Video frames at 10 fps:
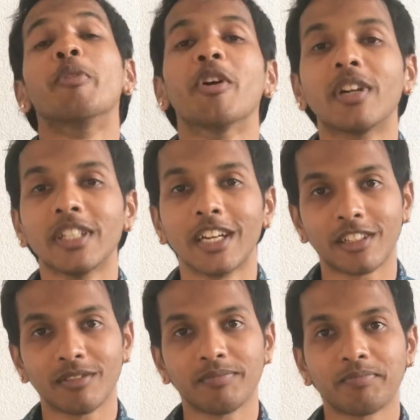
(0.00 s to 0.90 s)
beyond that.
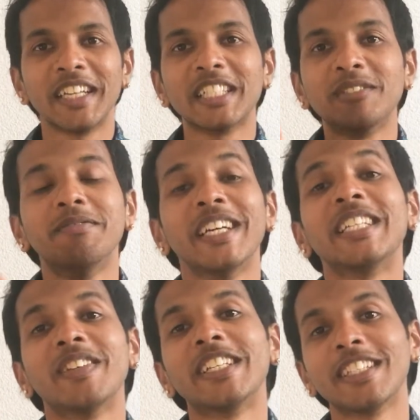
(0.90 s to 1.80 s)
It is
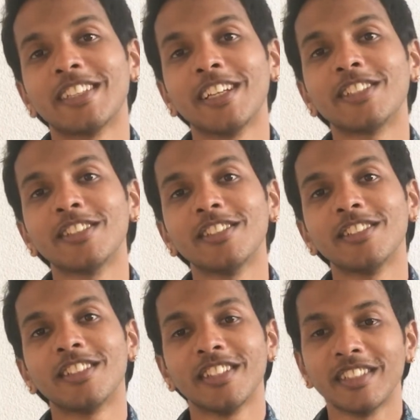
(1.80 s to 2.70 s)
very, very essential
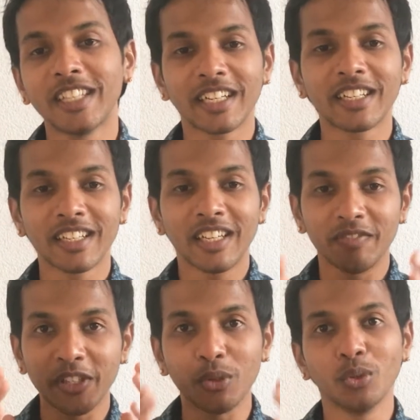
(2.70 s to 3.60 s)
that
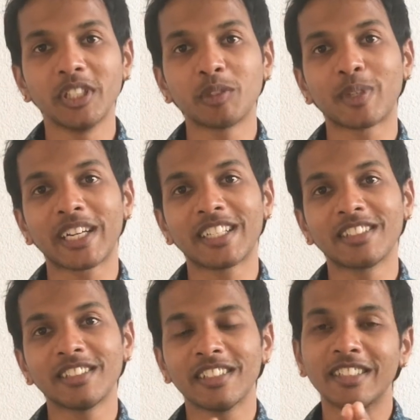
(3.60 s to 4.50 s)
we do these
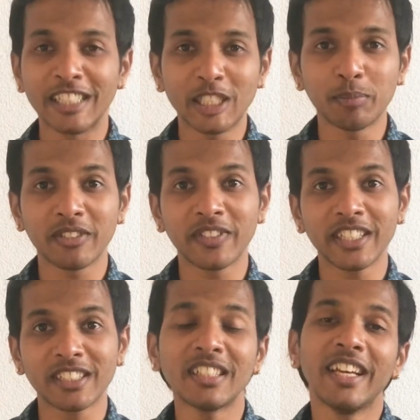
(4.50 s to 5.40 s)
practices, reach
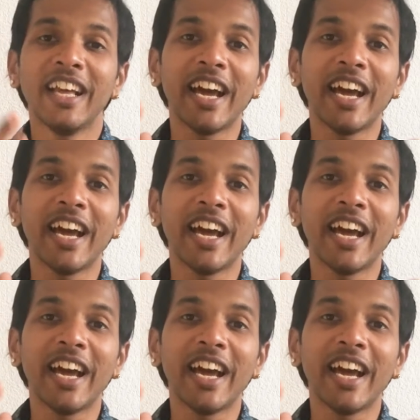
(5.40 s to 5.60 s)
perfection,